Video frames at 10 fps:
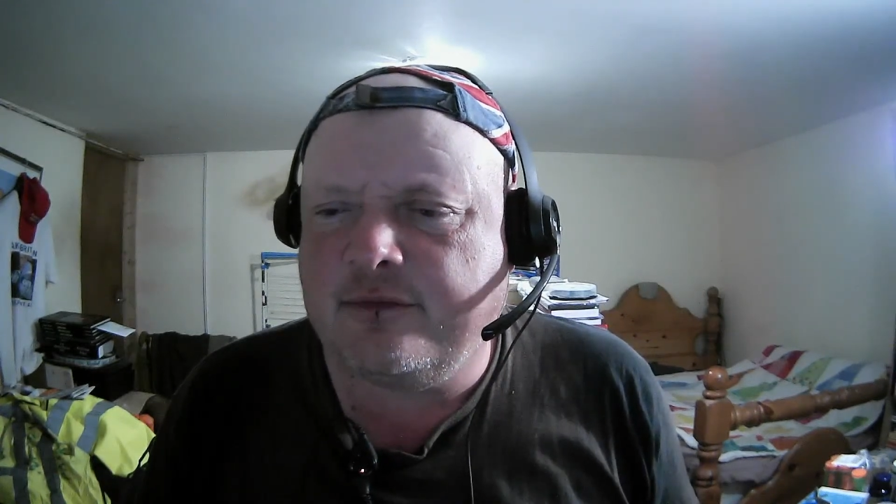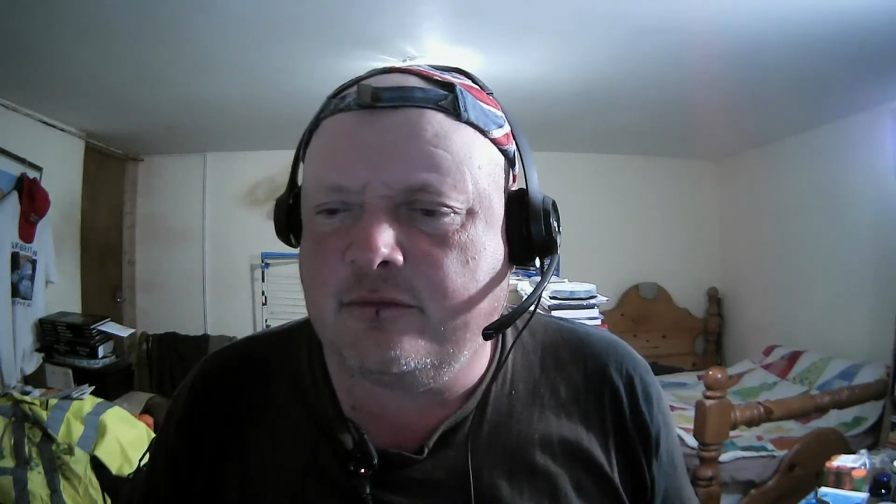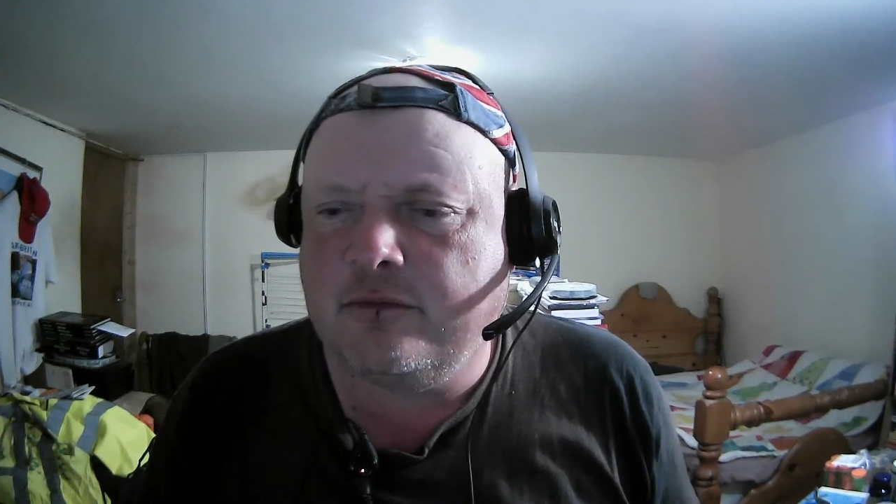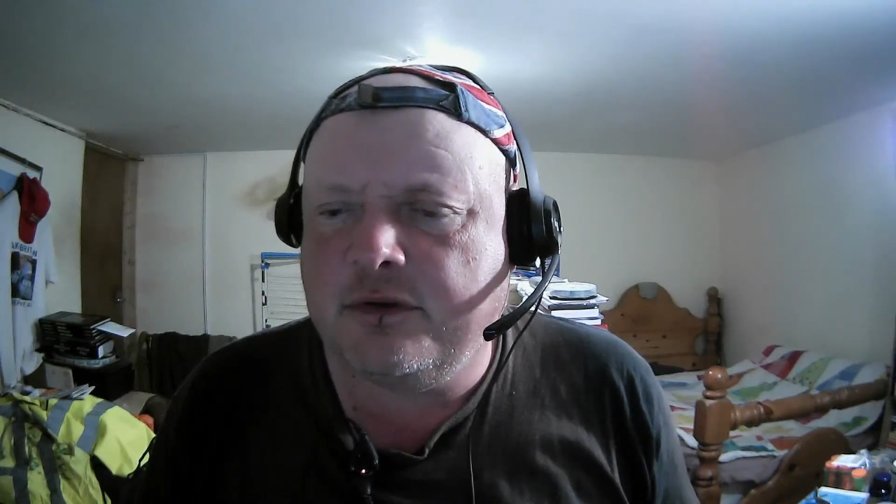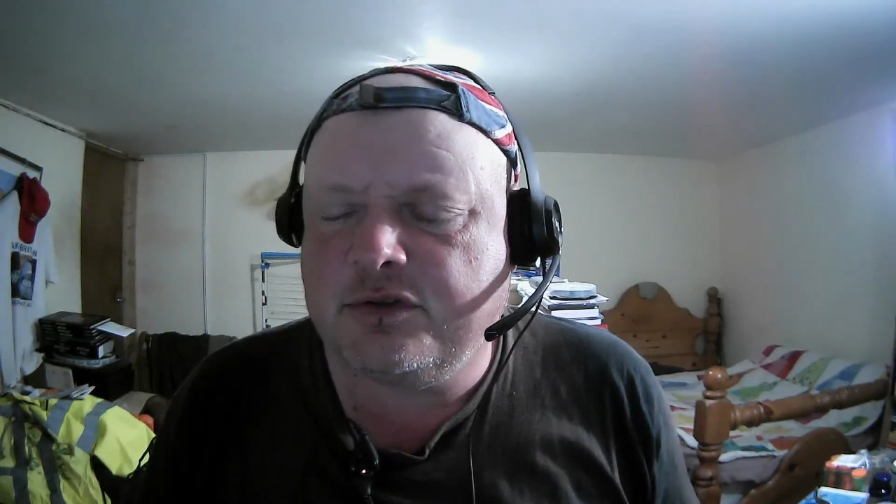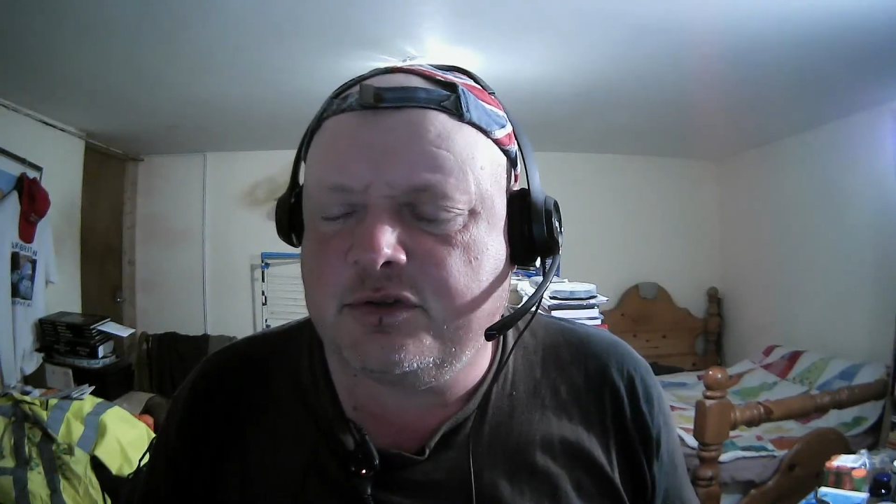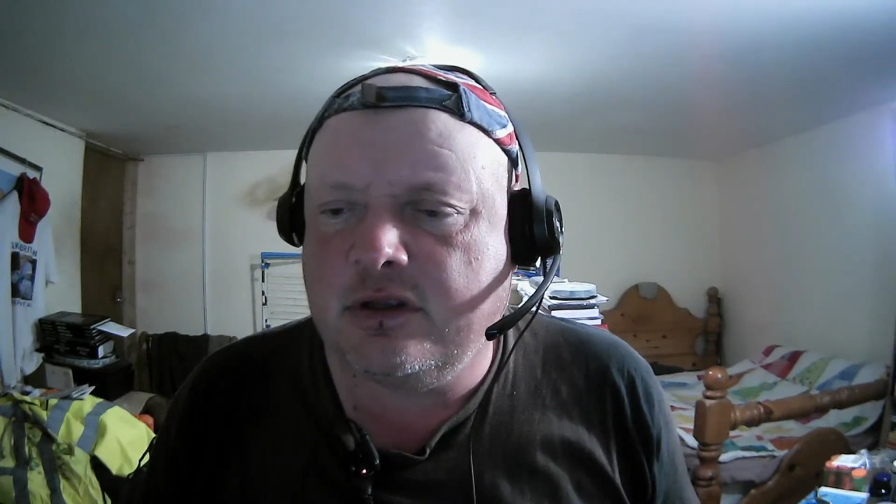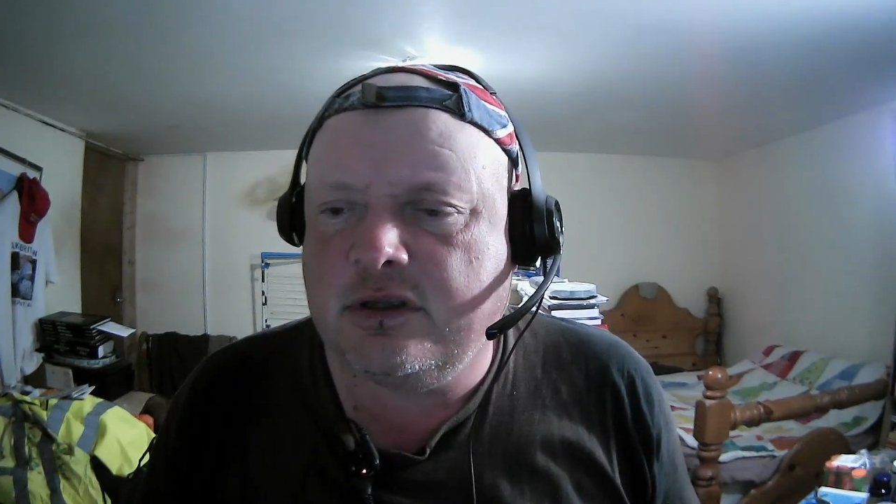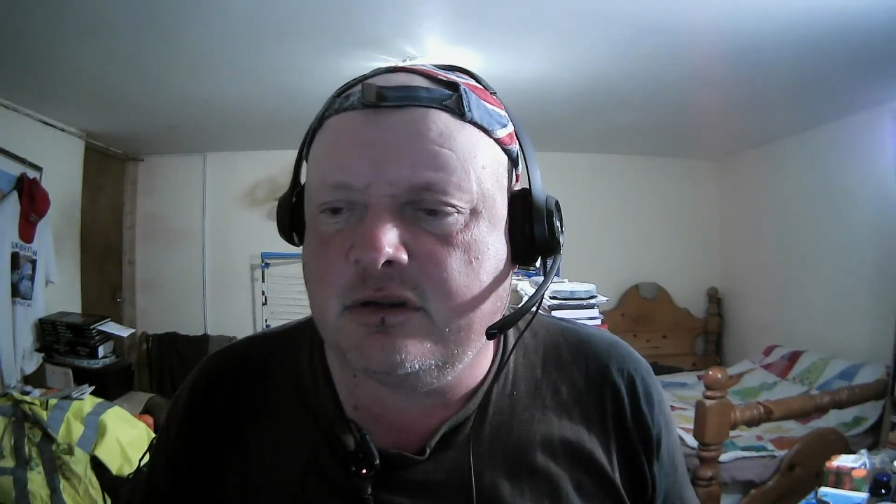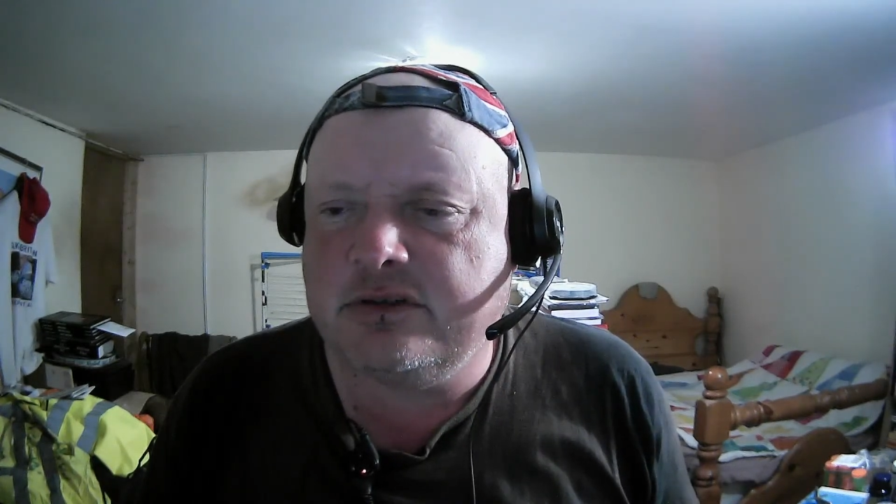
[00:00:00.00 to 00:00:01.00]
from
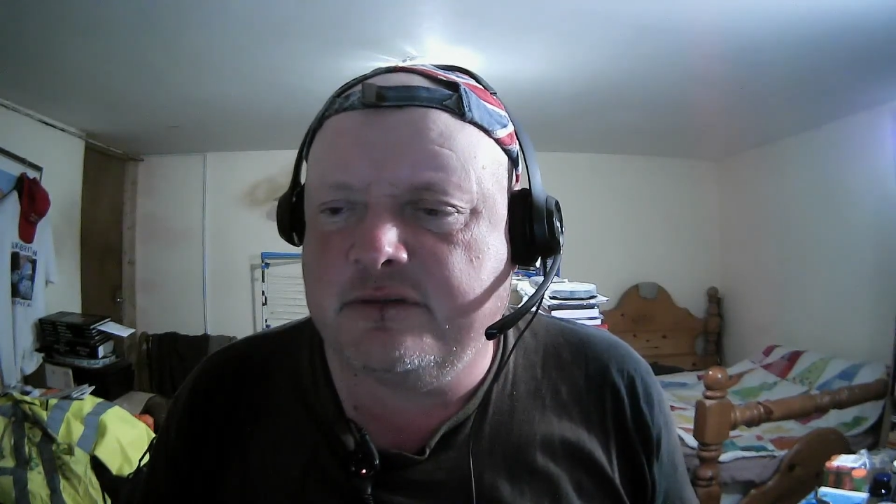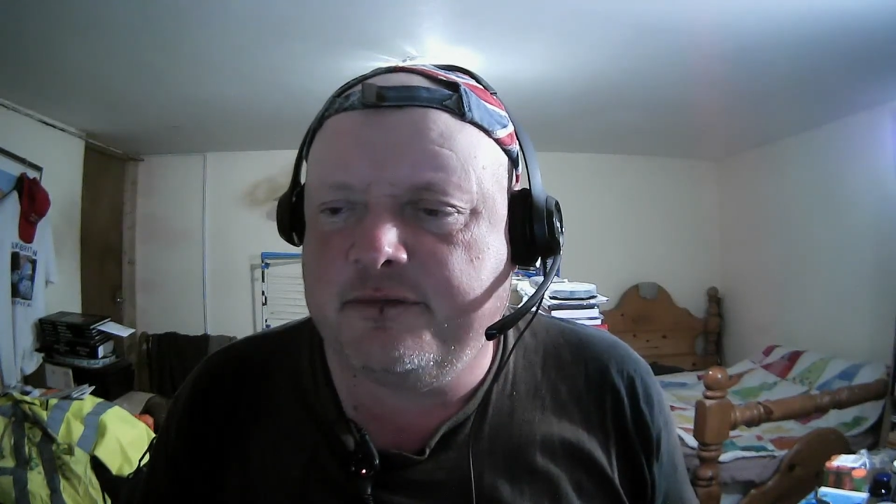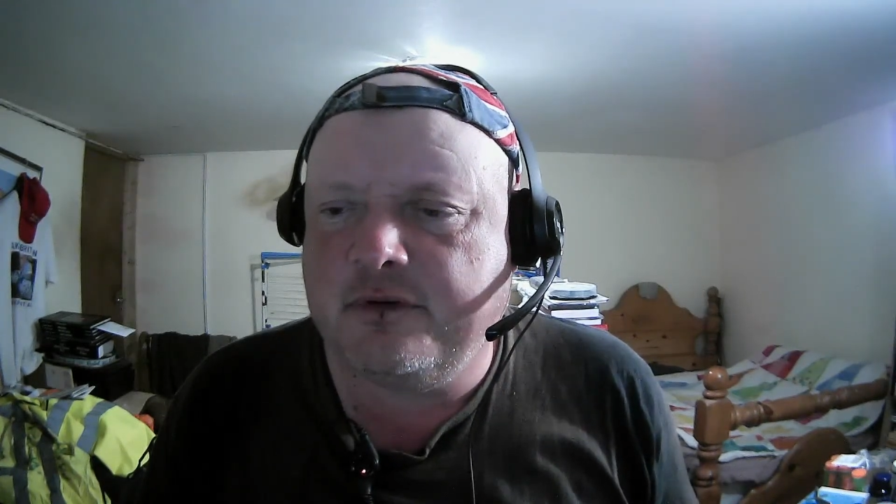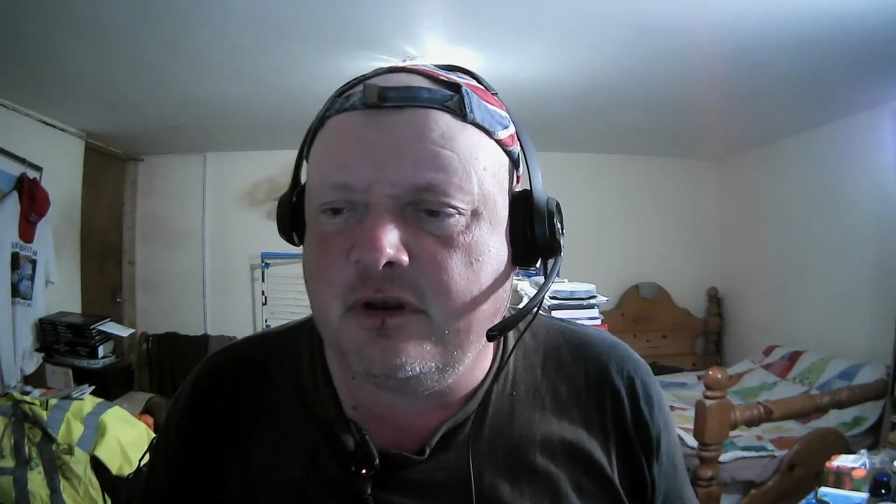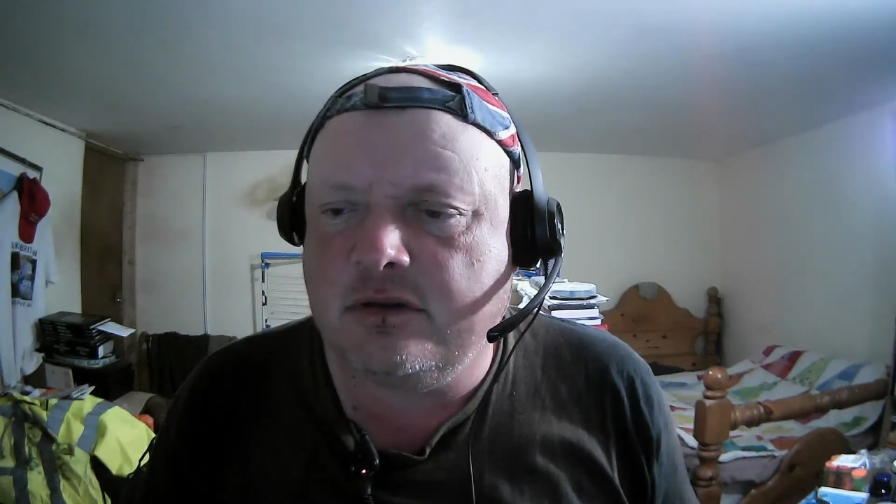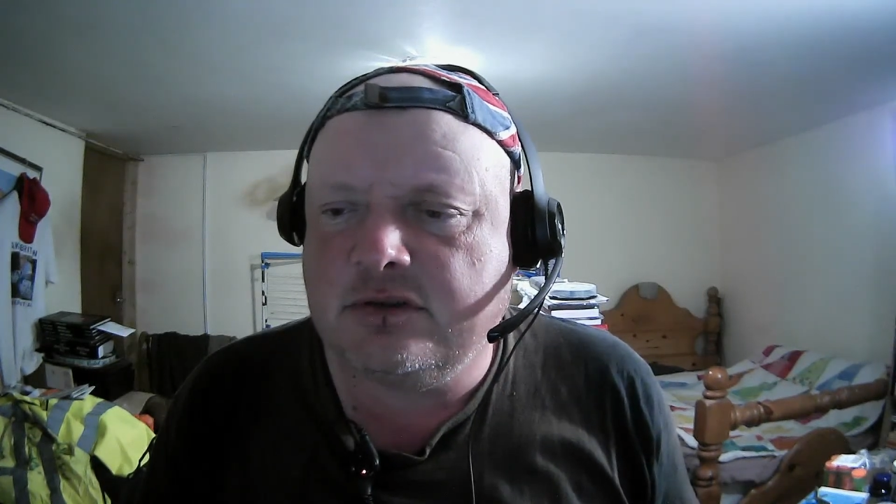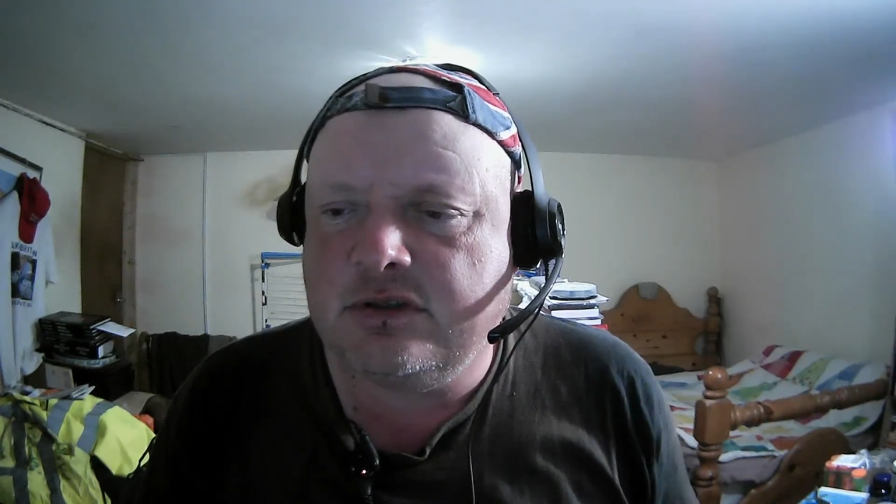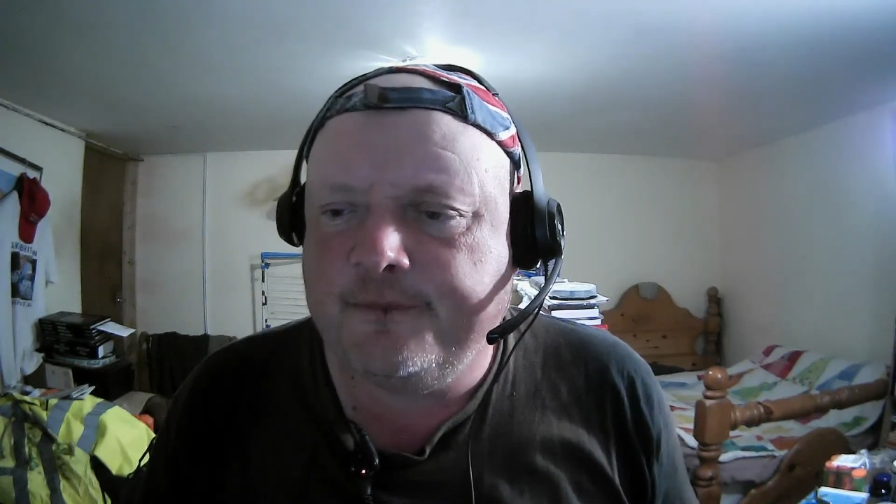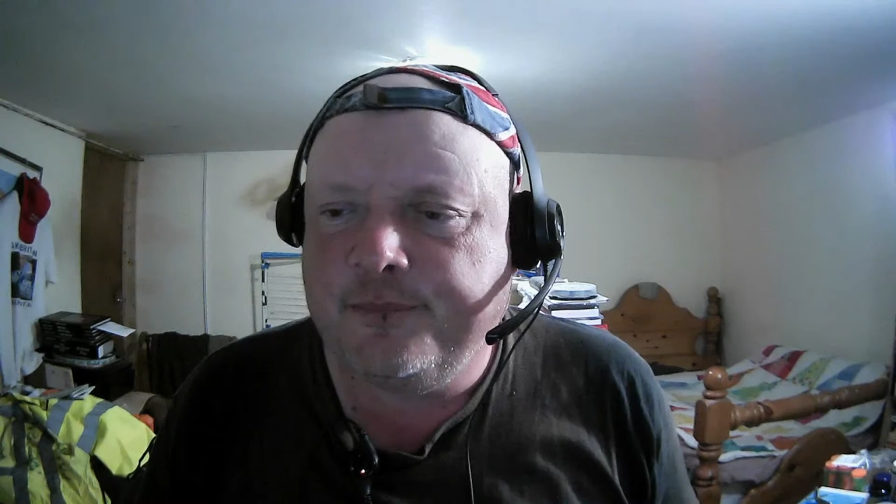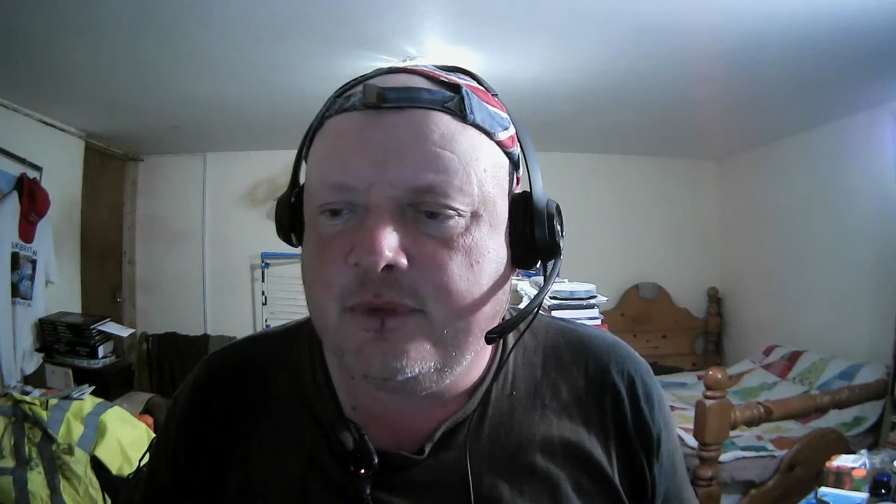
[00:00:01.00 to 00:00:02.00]
Rothschild Castle in France.